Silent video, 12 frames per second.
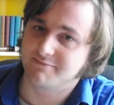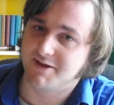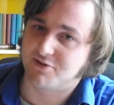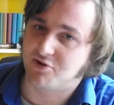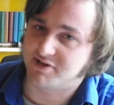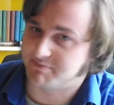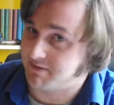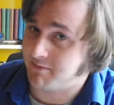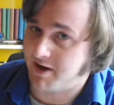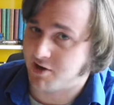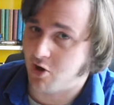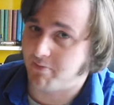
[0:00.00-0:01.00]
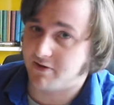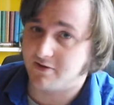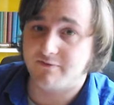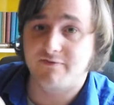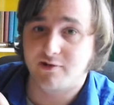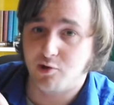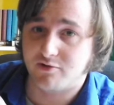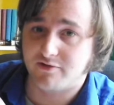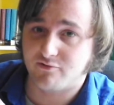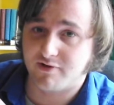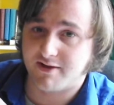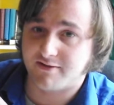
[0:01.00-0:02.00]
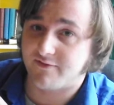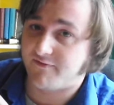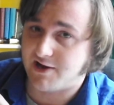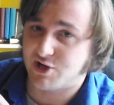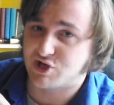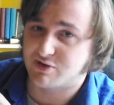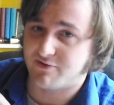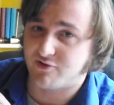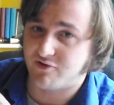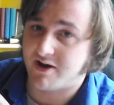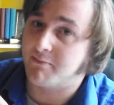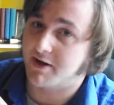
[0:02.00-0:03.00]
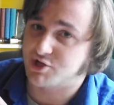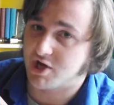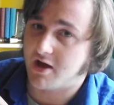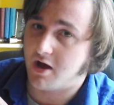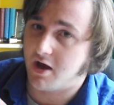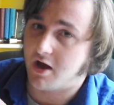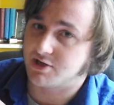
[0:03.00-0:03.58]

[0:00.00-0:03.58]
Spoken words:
It's got to be my copy of Lord of the Rings, The Fellowship of the Ring by J.R.R.